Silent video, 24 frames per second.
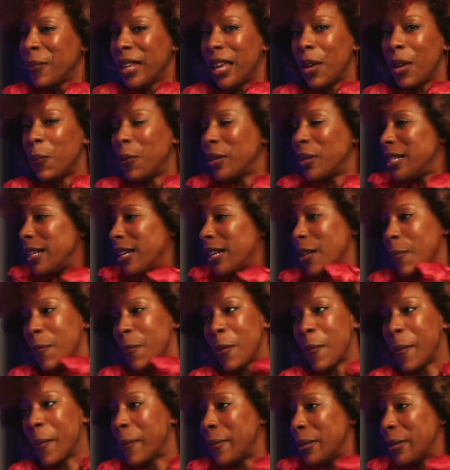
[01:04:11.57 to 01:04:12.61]
It wasn't going to
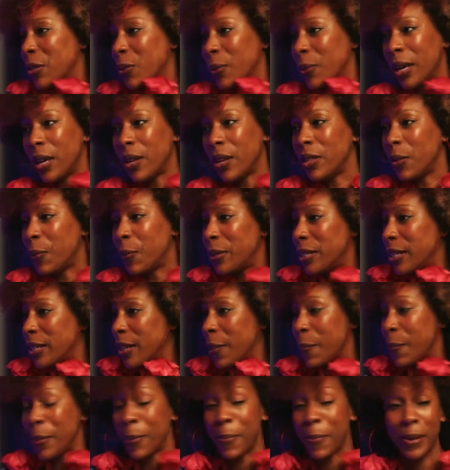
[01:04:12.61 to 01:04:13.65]
be my mental health. It wasn't
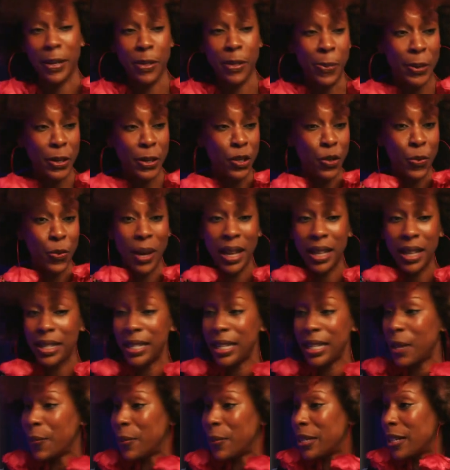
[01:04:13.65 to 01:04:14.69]
going to be my
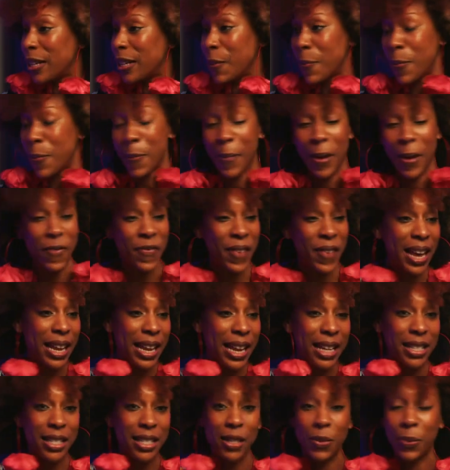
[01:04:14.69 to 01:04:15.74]
spirituality. It wasn't going to be my
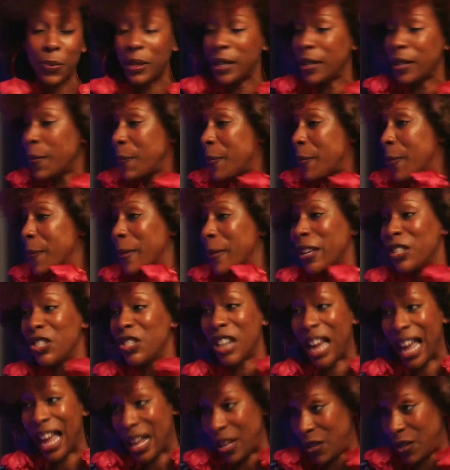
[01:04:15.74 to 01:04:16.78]
finances. It wasn't going to be my
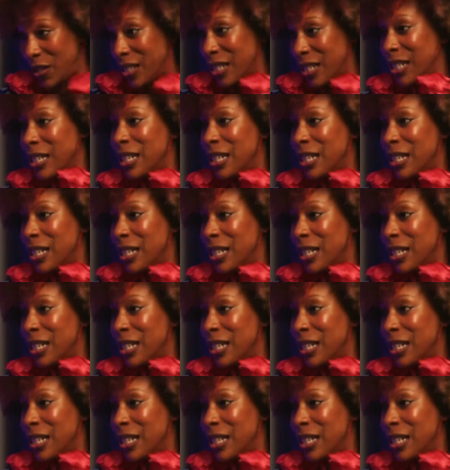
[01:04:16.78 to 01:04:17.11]
child.